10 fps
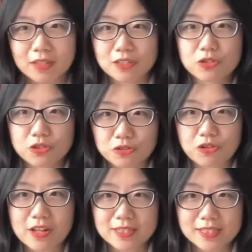It's a
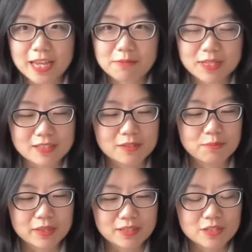strong statement,
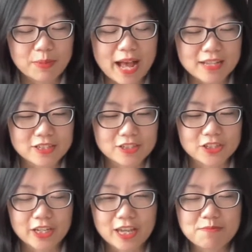but this passage
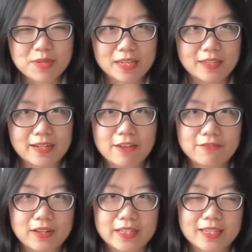hit me and I
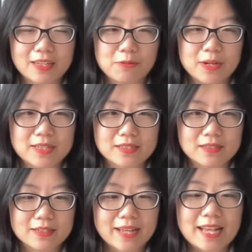felt like it was
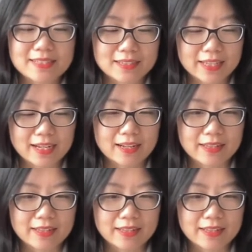escalating,